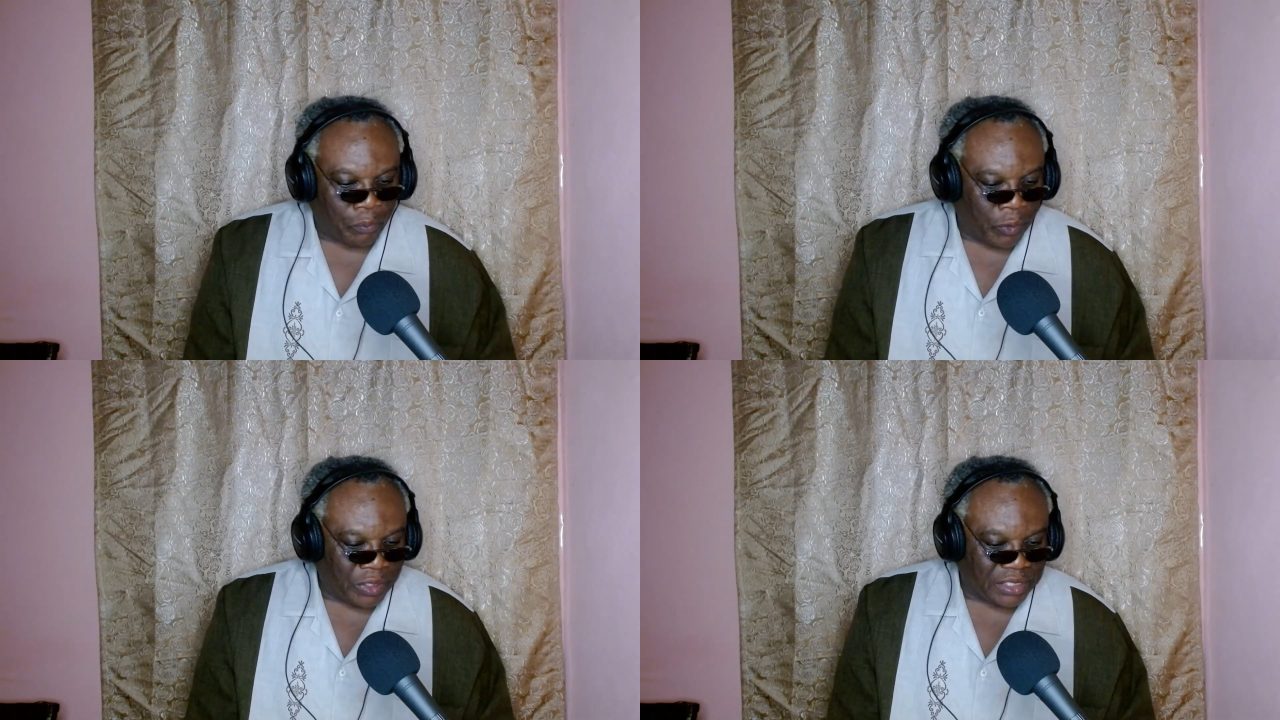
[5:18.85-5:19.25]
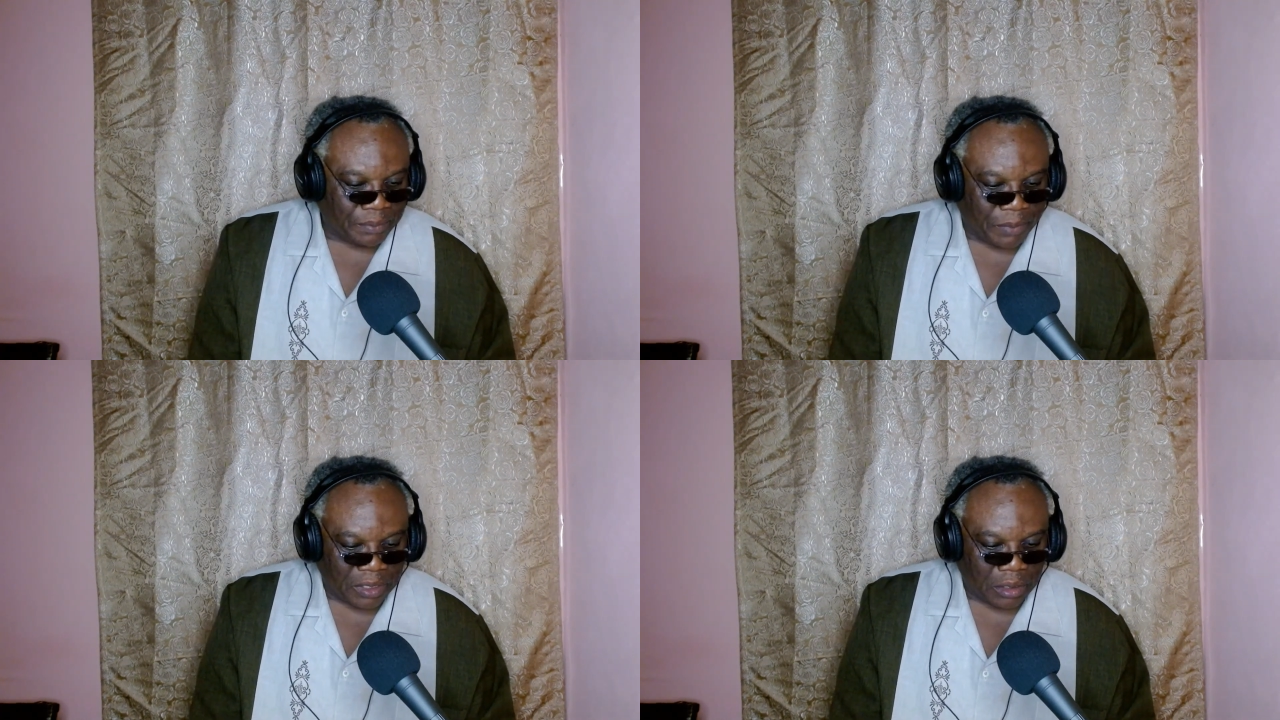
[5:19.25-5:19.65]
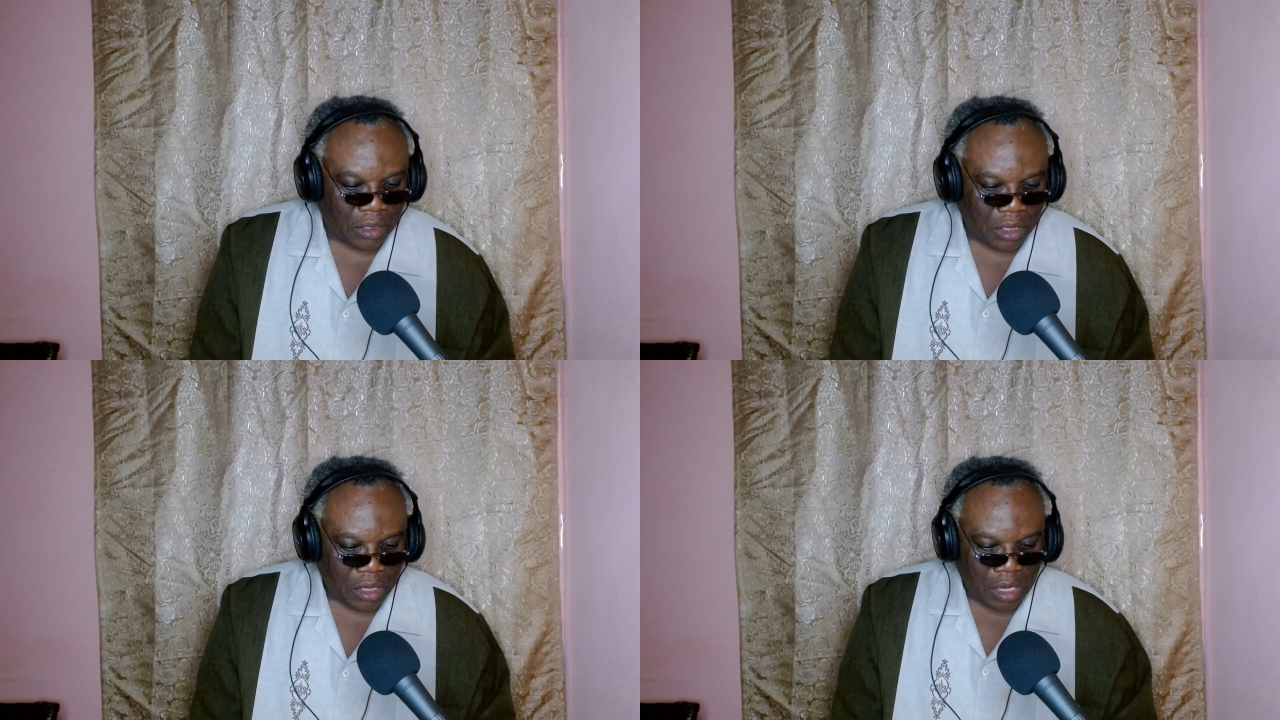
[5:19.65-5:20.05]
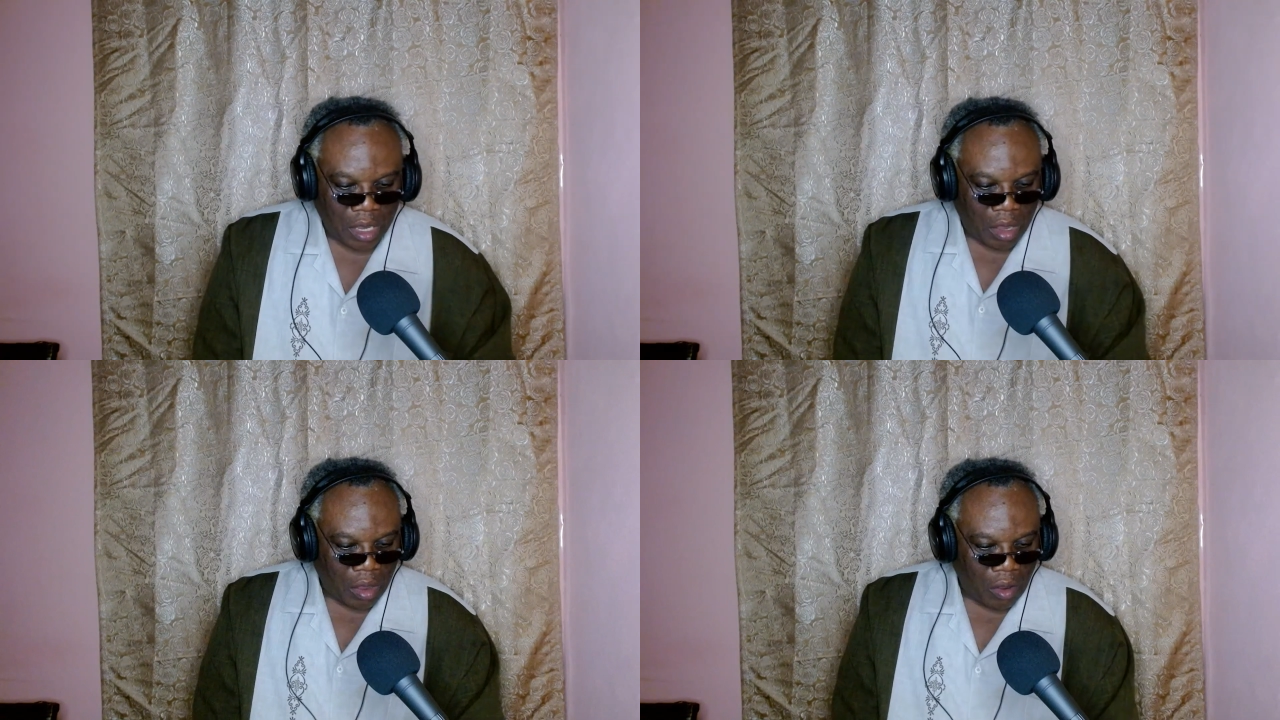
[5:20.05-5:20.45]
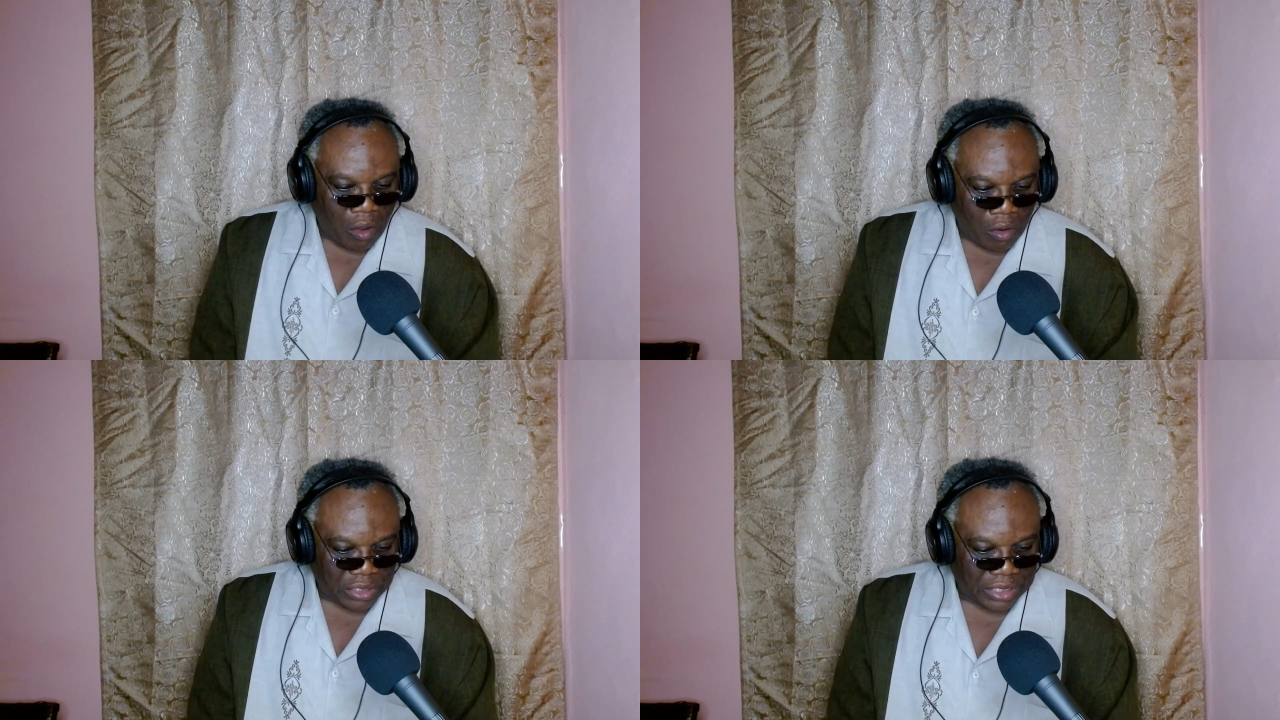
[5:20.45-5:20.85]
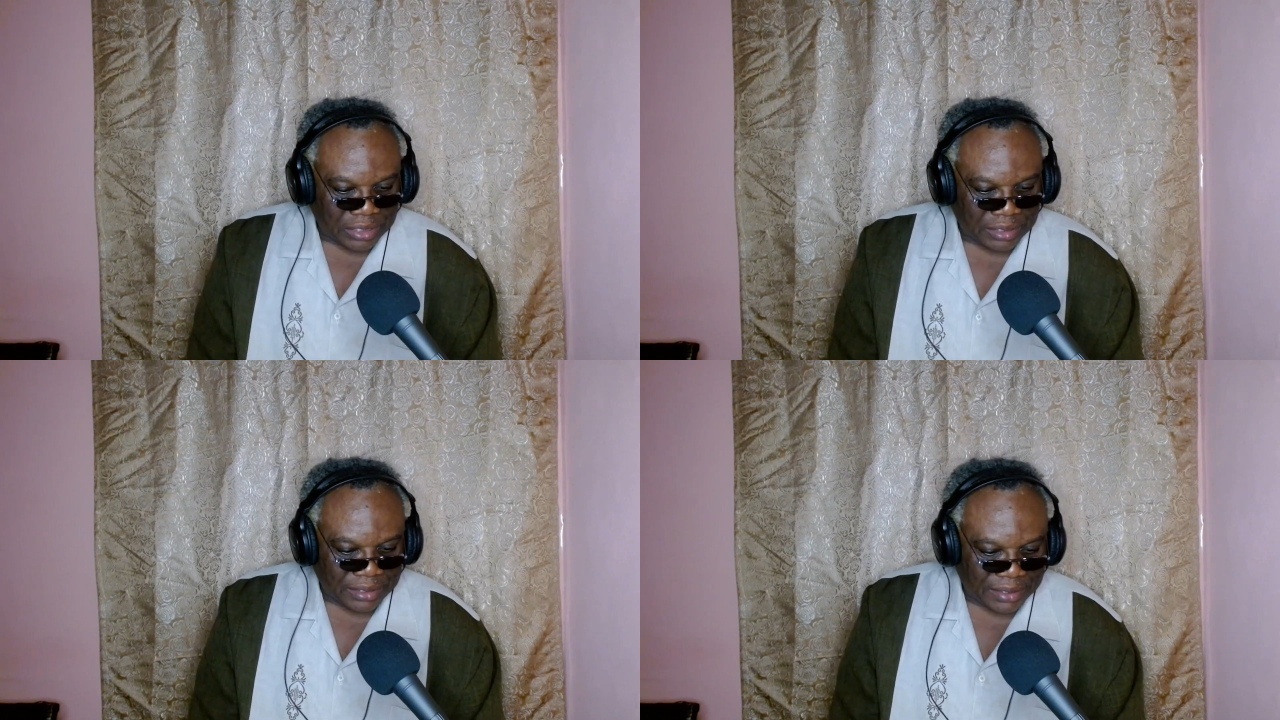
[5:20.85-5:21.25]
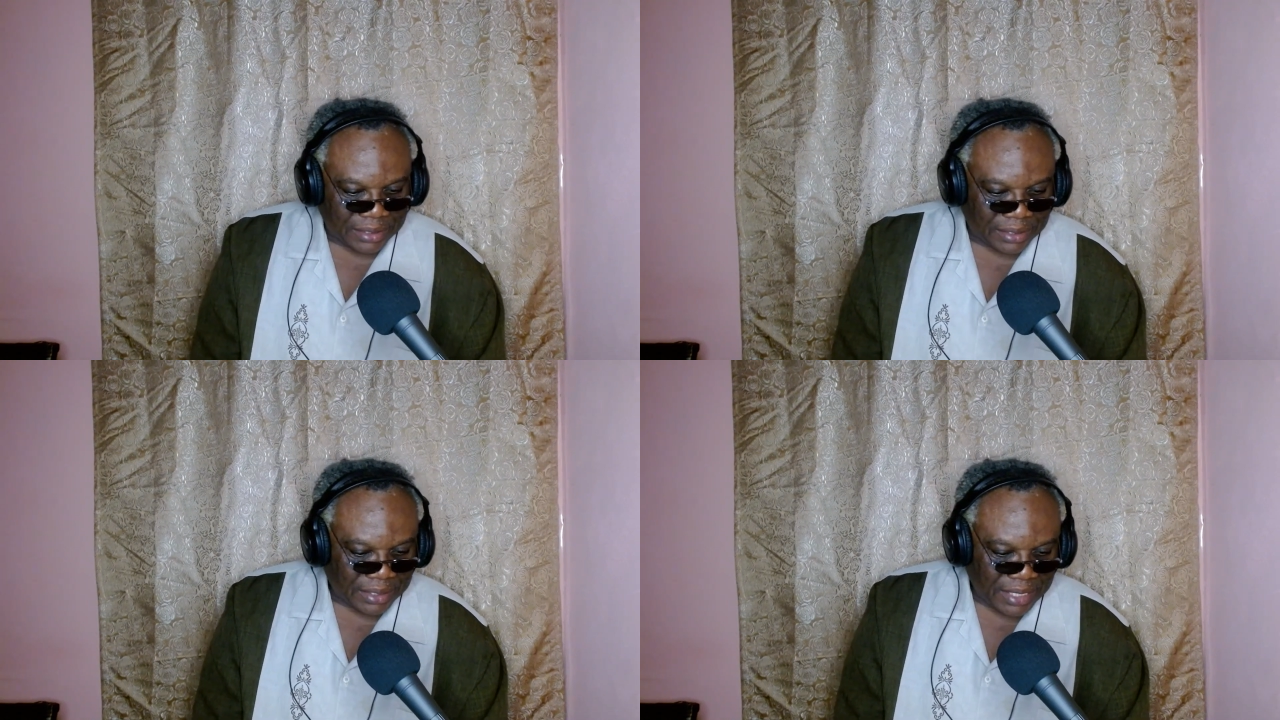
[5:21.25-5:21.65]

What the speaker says: principal ordinance,